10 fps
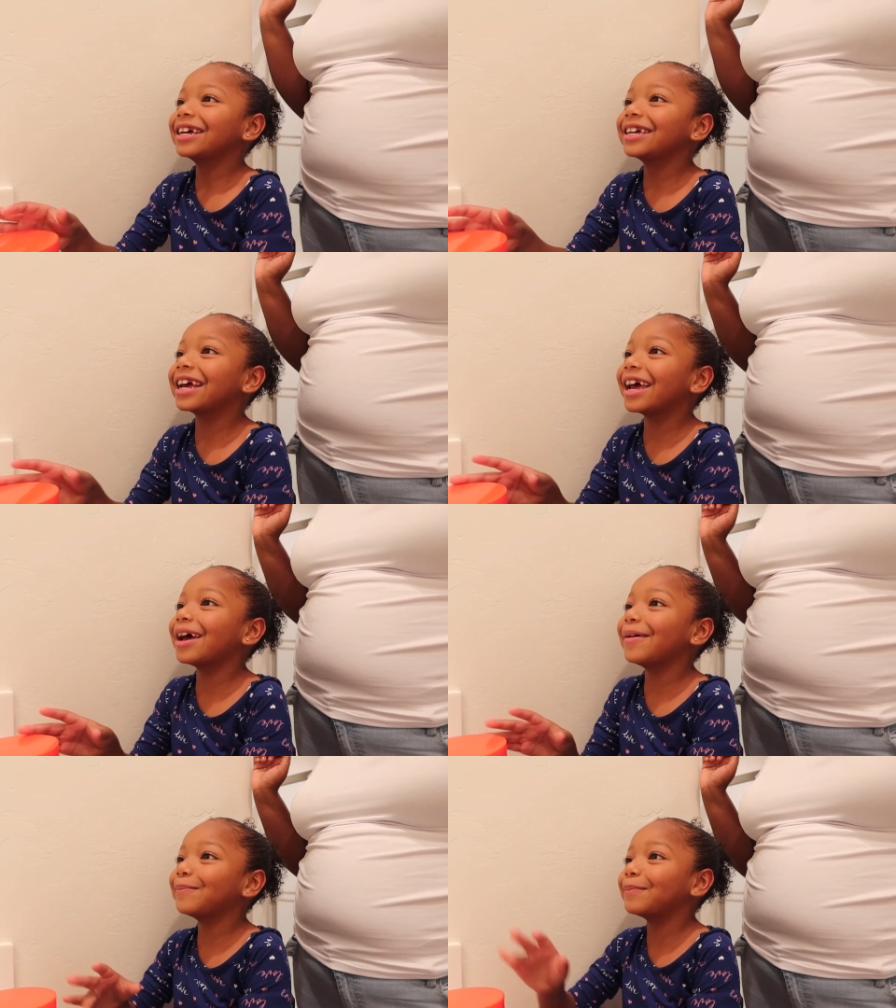
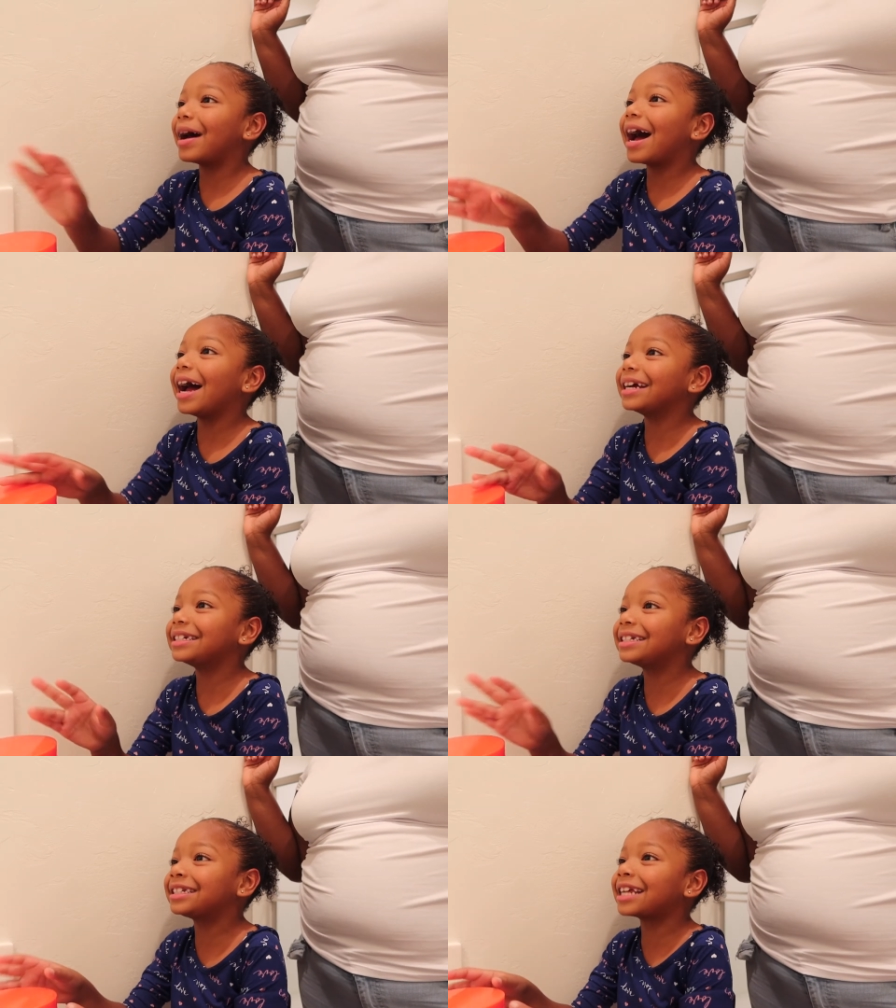Get my
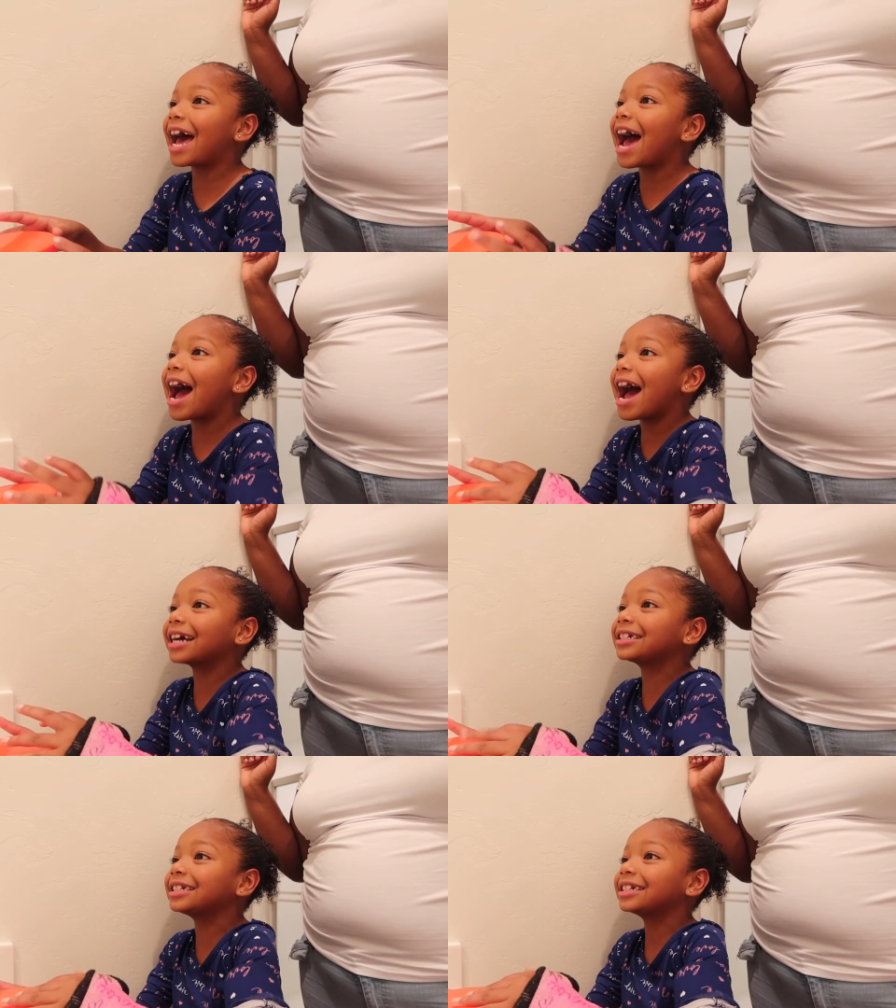
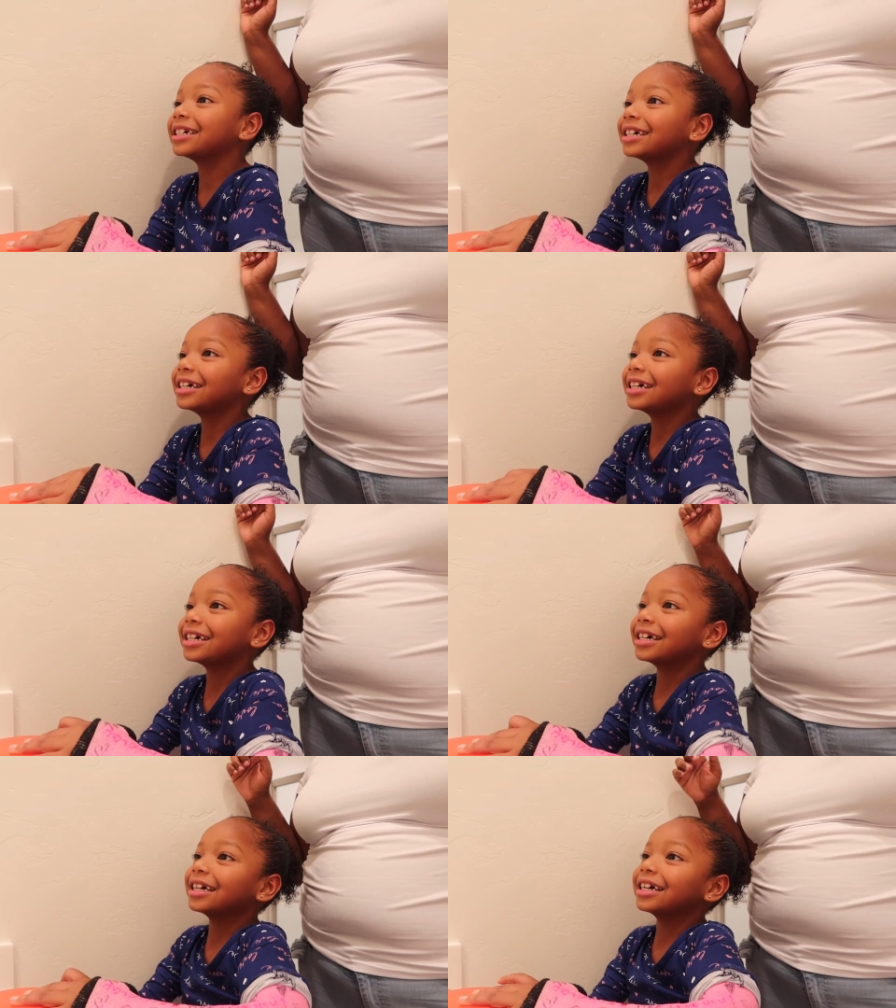socks.
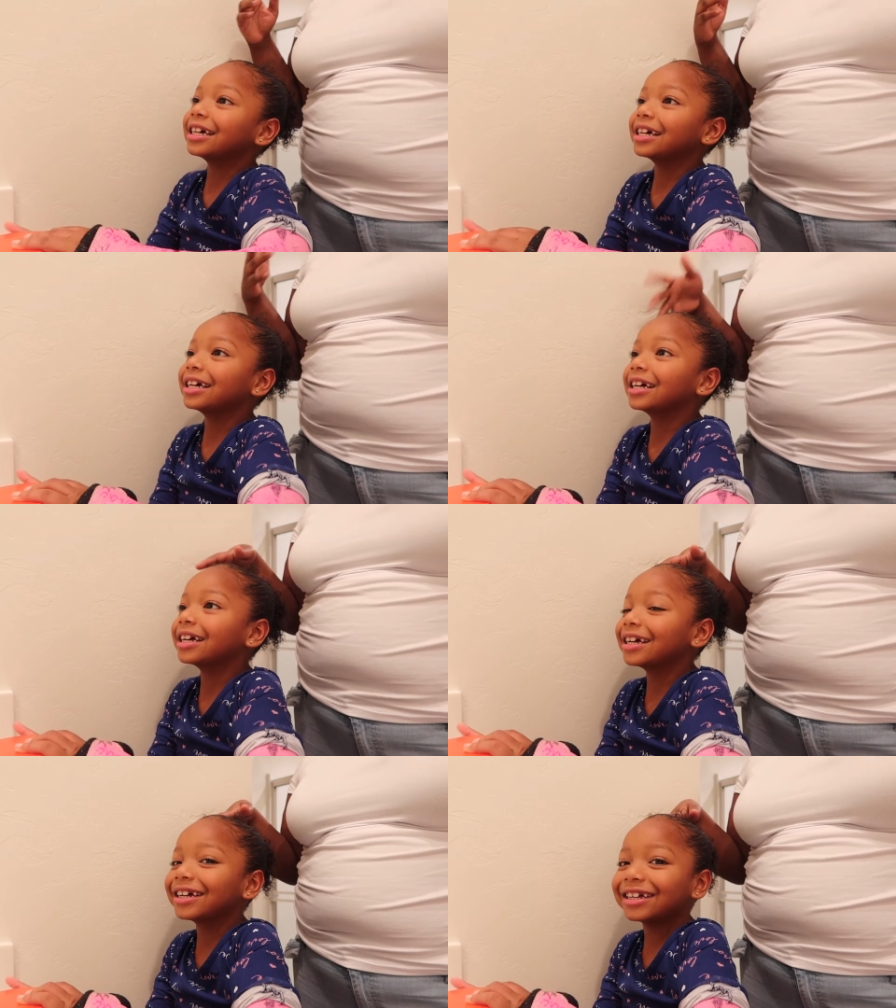And your clothes
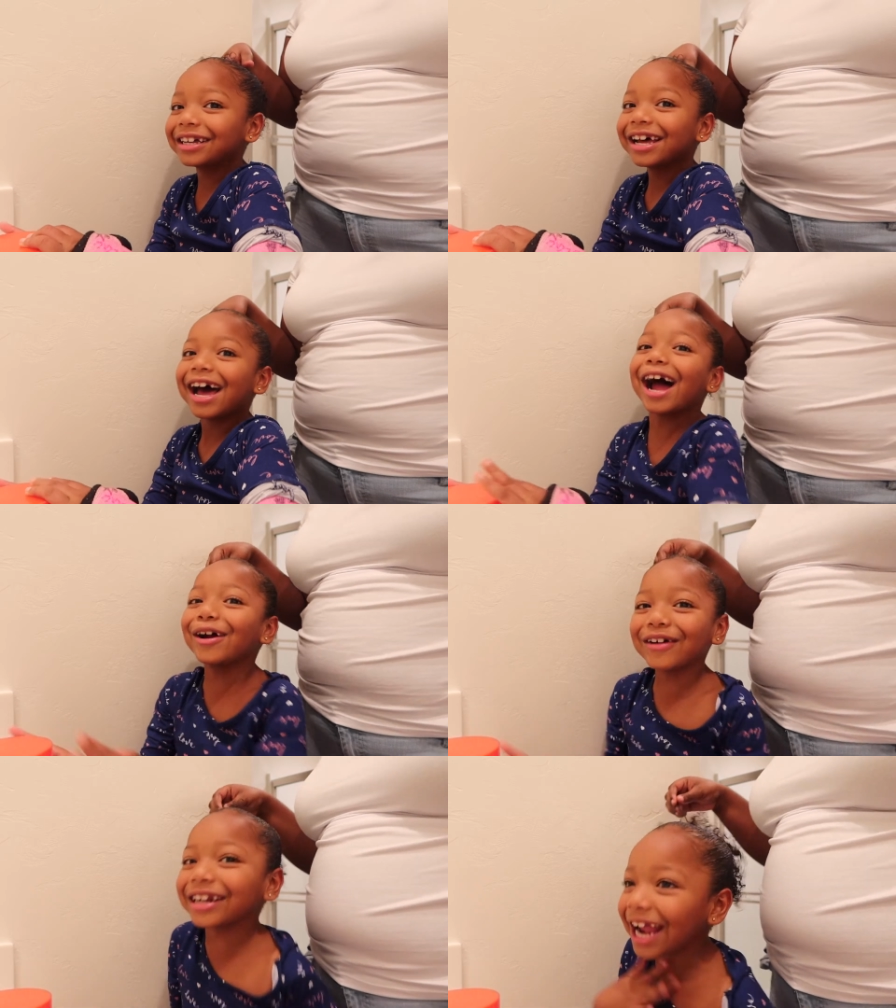on. I
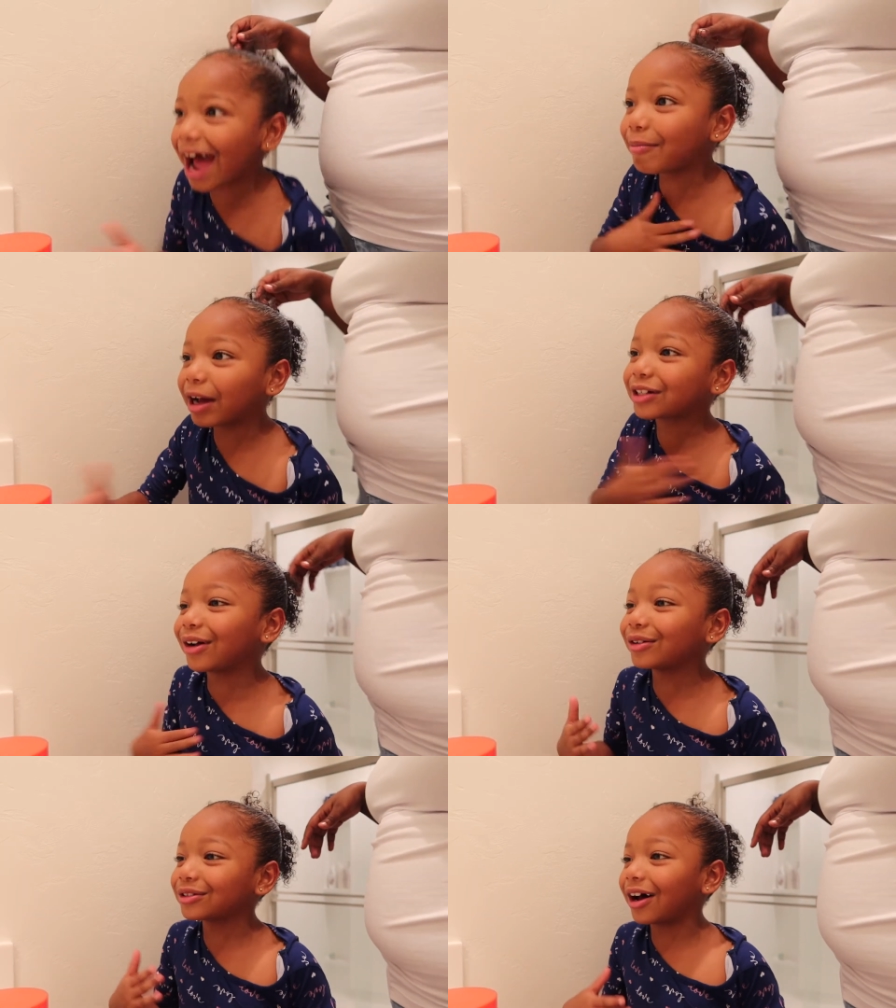already have my
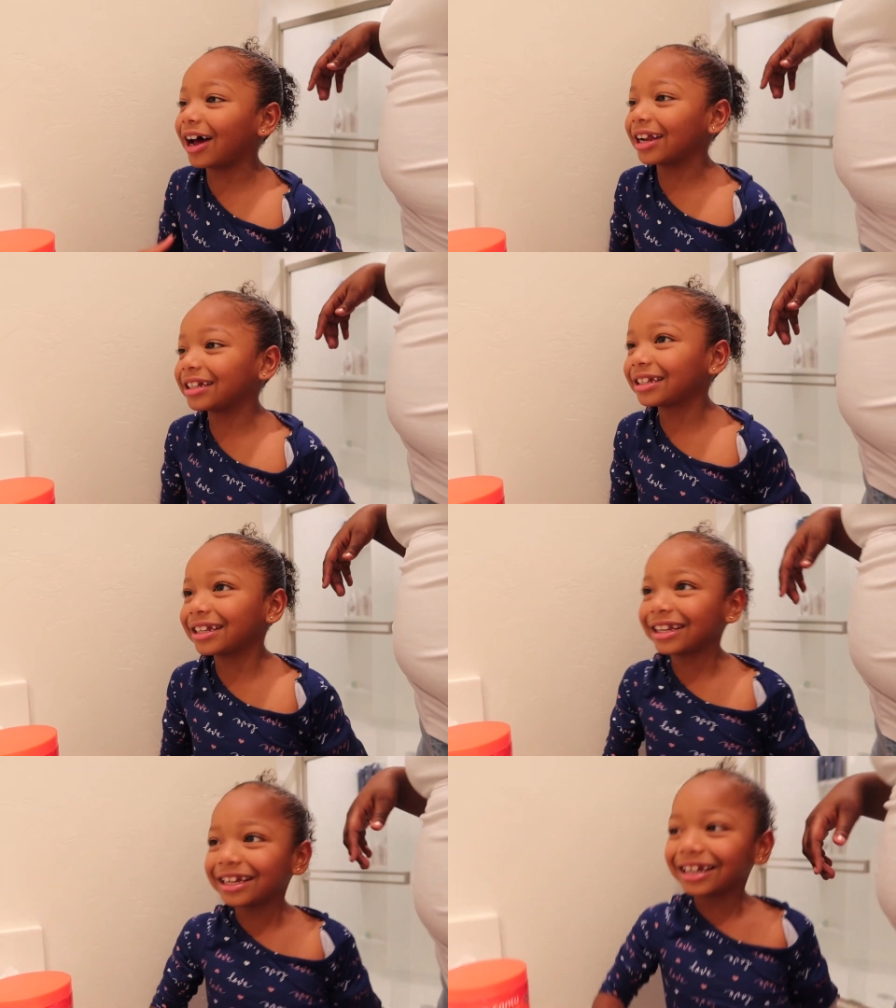clothes on. No,
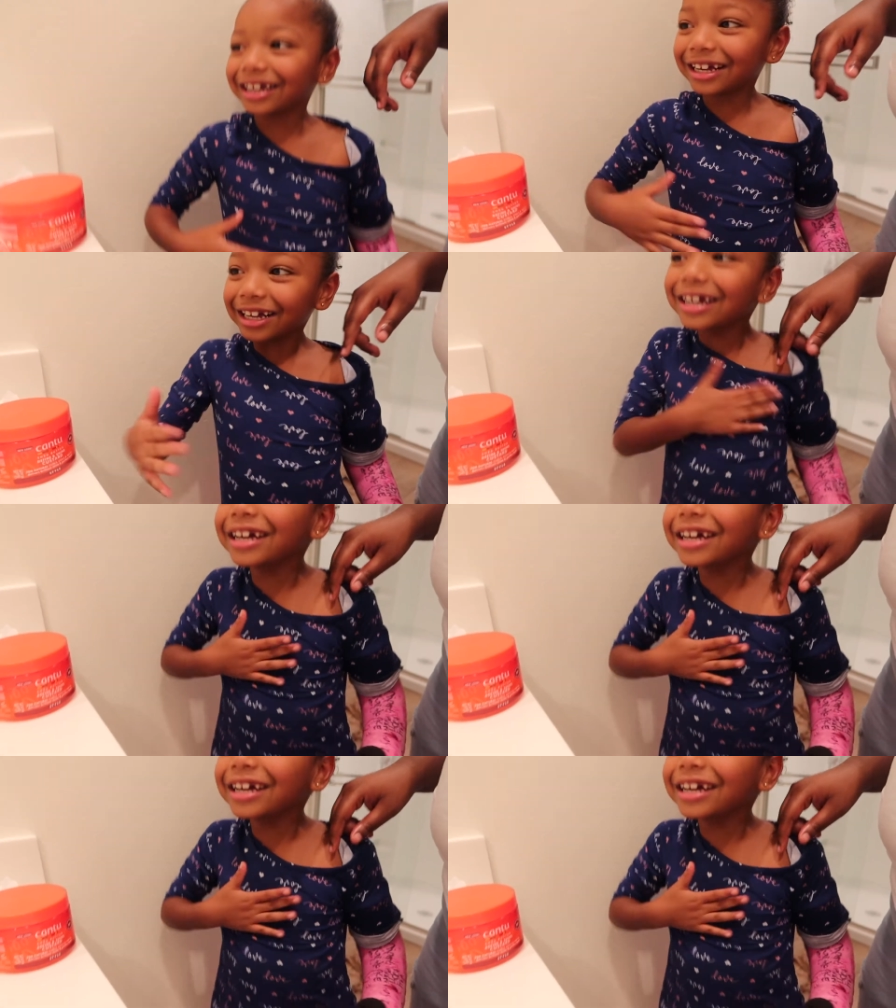you're still in your